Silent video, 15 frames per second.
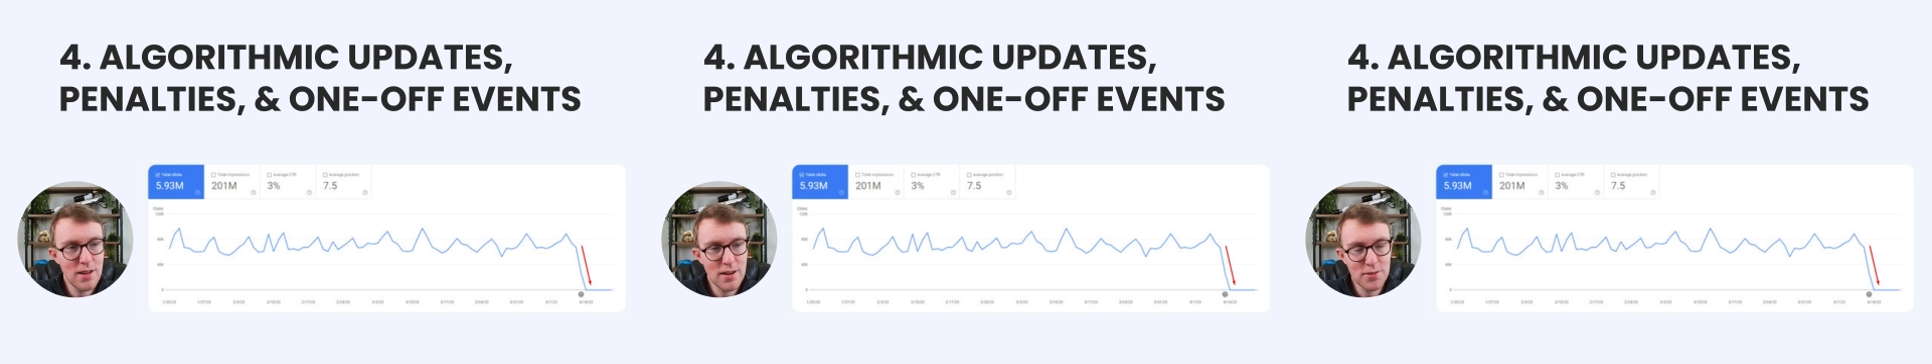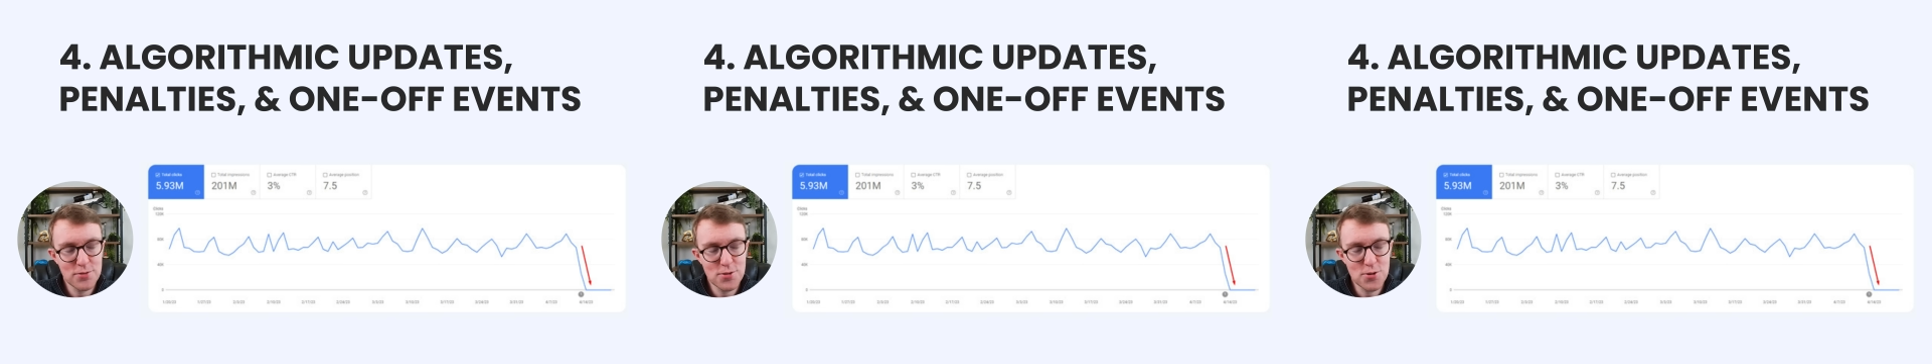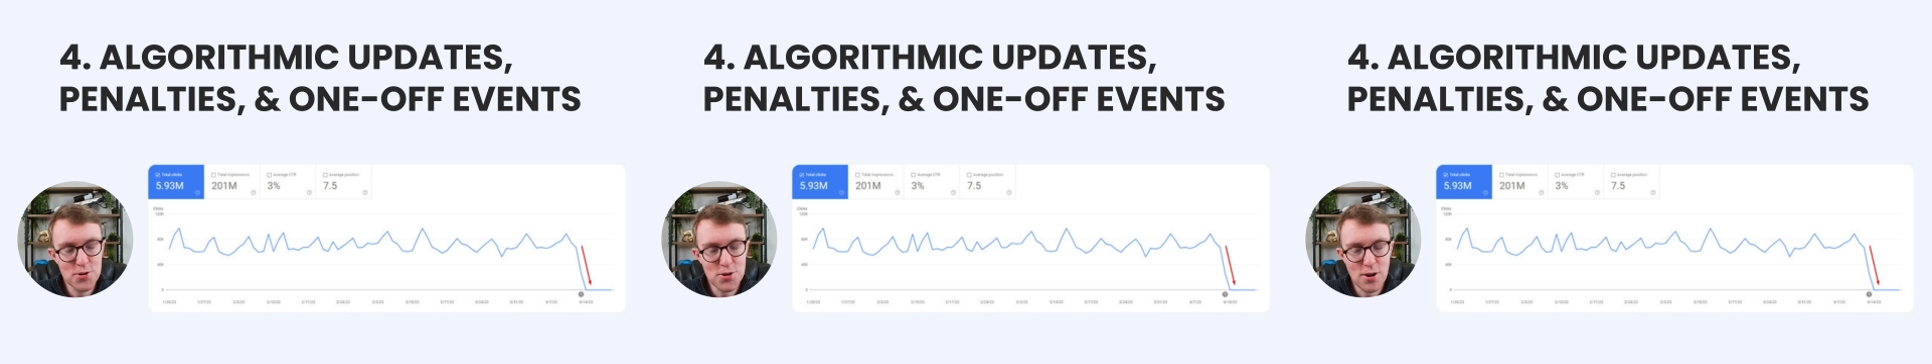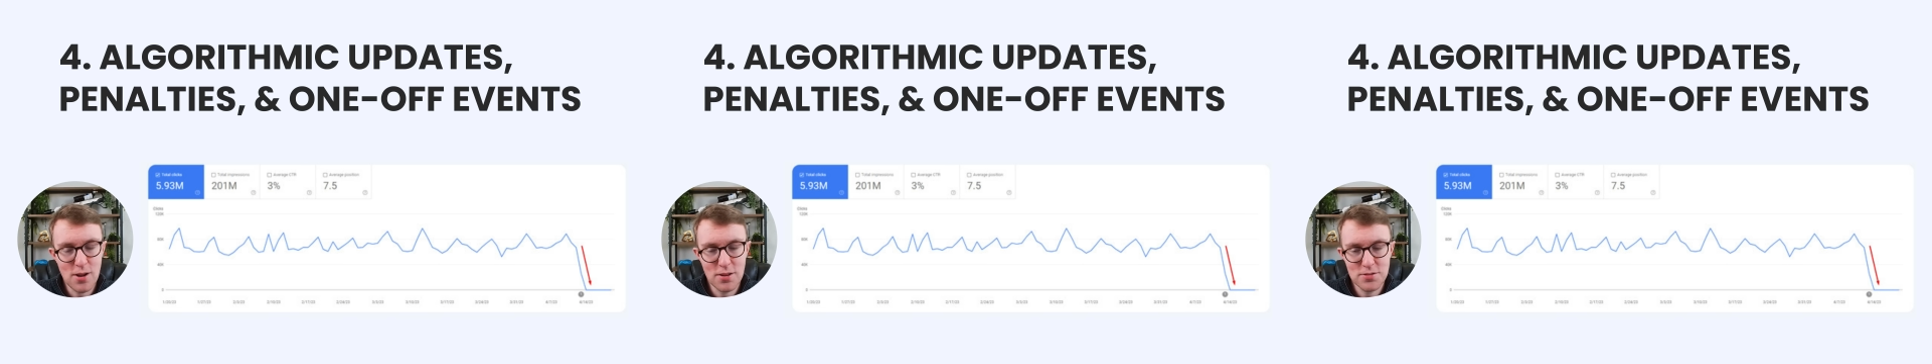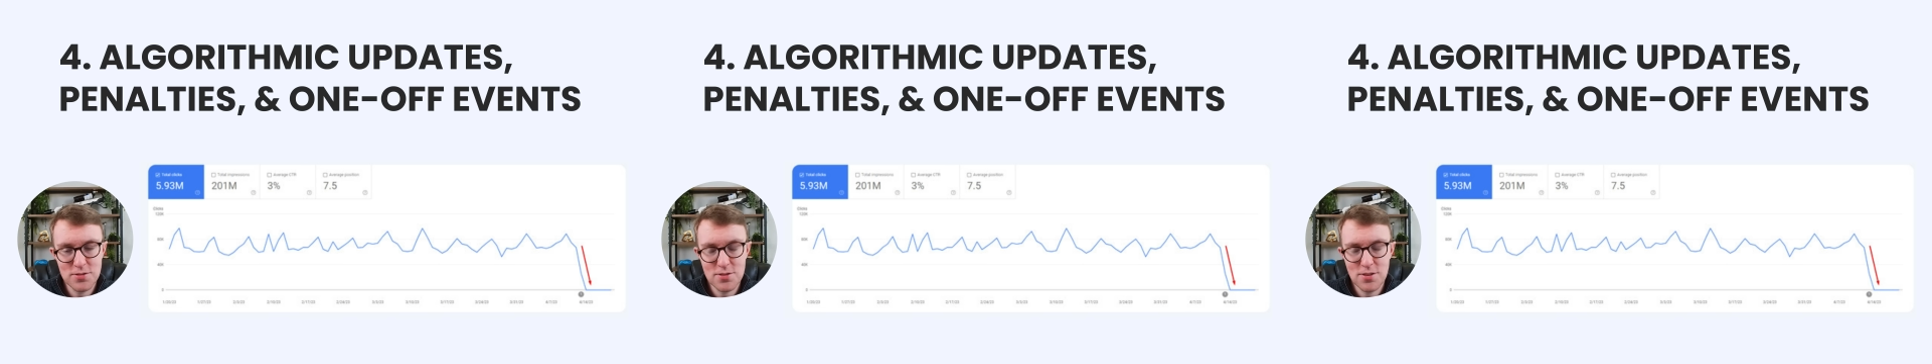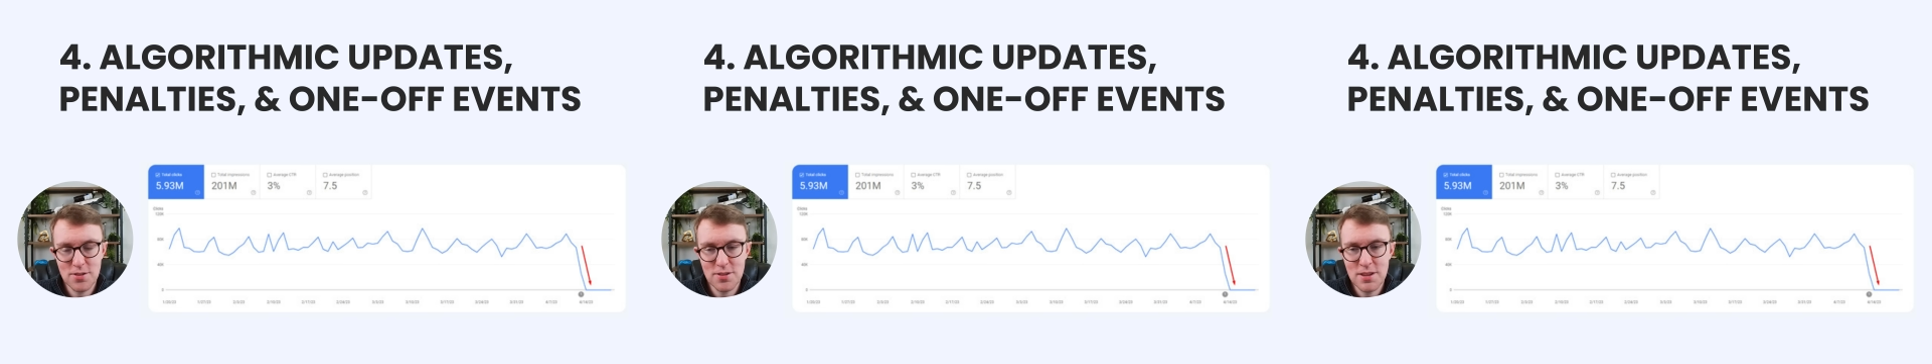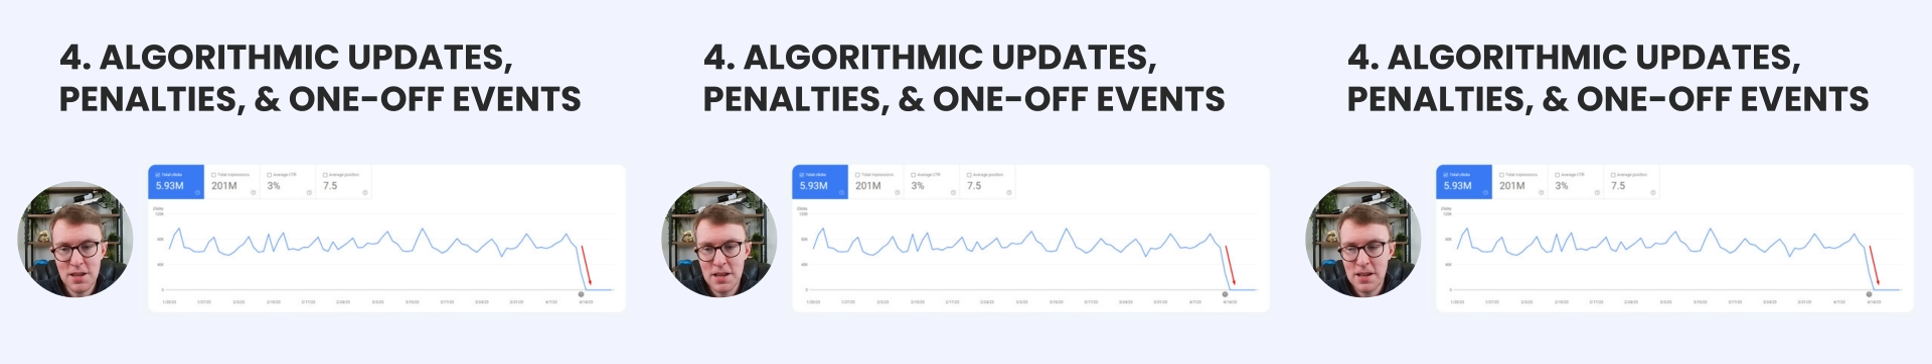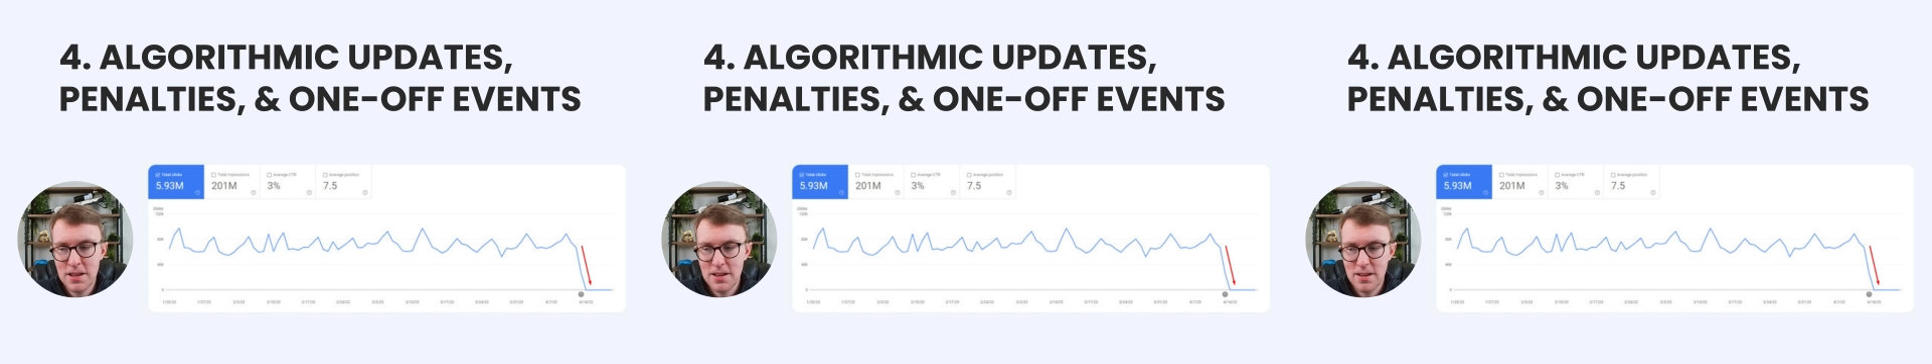Search Console
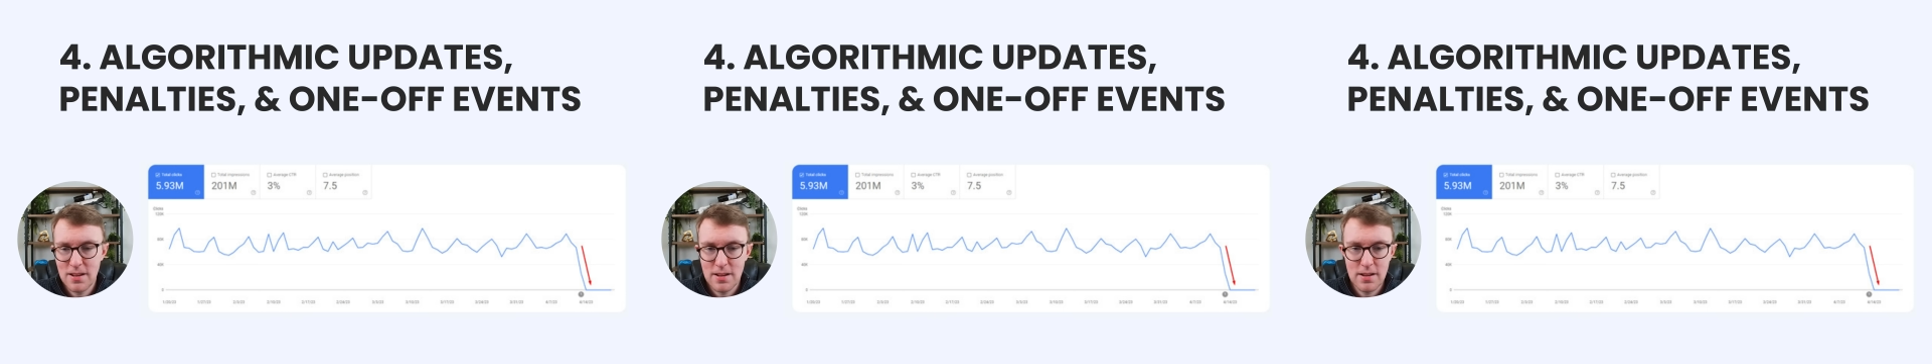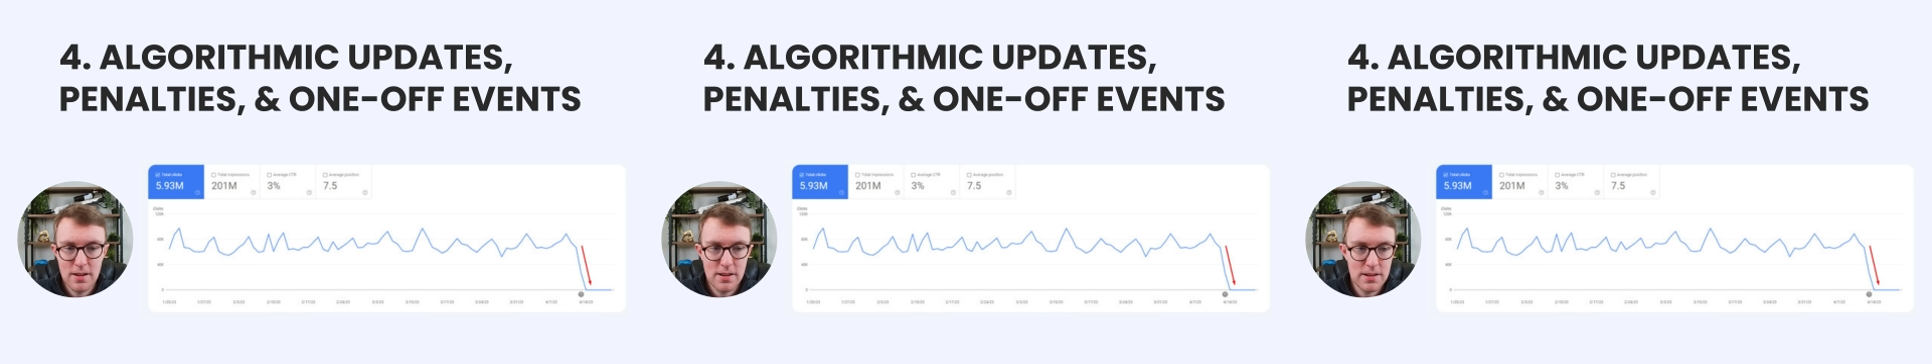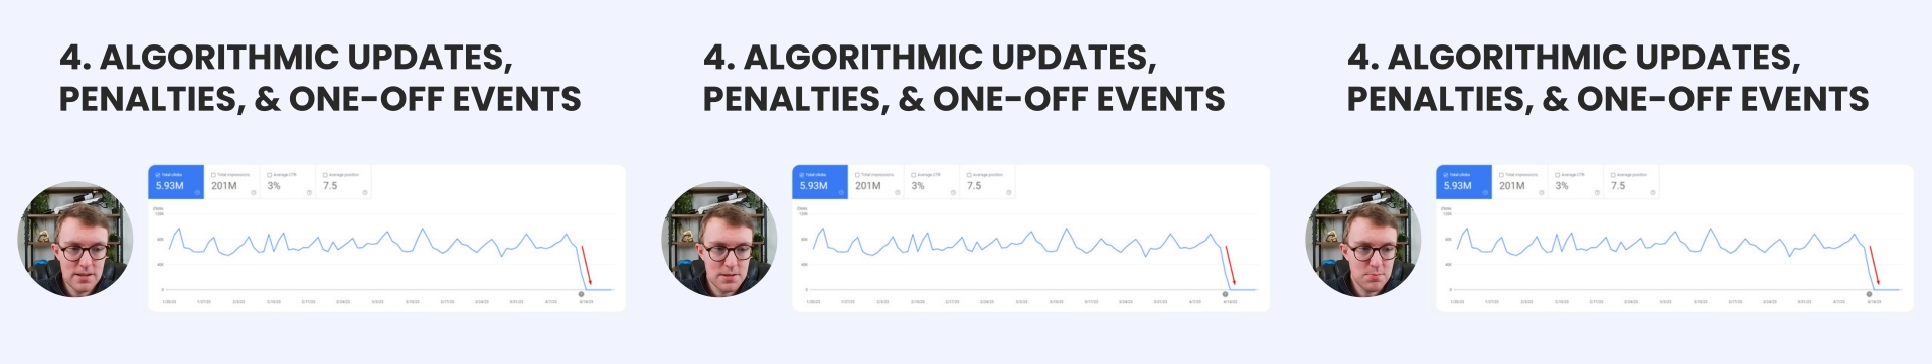is